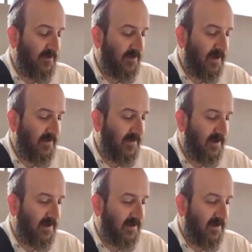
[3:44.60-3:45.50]
we were
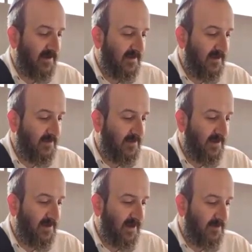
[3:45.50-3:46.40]
given the
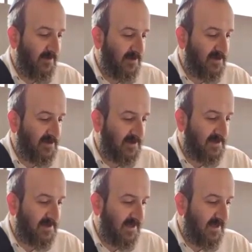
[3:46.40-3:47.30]
ability and permission to
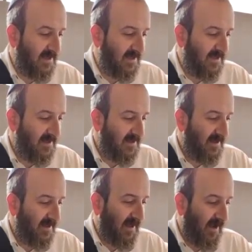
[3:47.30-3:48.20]
see
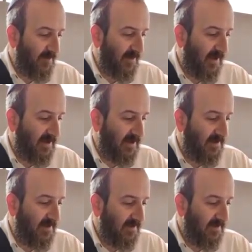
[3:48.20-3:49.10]
and
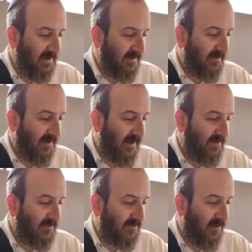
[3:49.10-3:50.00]
comprehend,
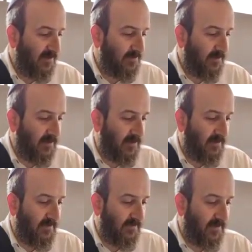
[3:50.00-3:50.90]

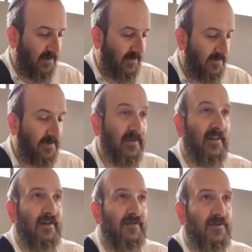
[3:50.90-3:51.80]
the
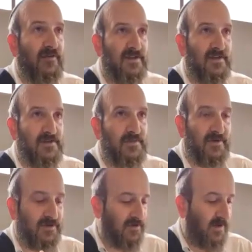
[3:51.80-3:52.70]
life force and
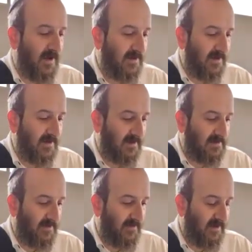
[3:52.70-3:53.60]
spirituality
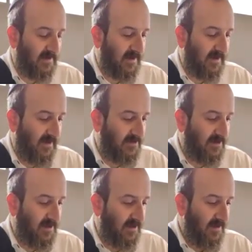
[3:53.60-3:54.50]
that's giving it the
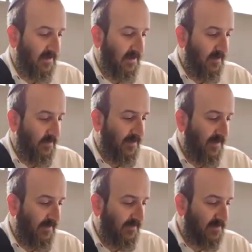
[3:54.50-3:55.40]
energy
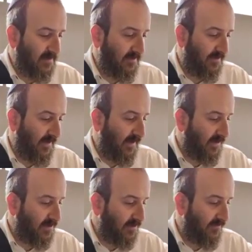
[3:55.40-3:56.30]
within every single thing,
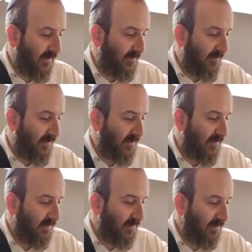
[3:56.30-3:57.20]

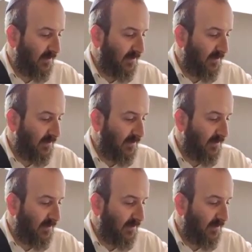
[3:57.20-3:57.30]
that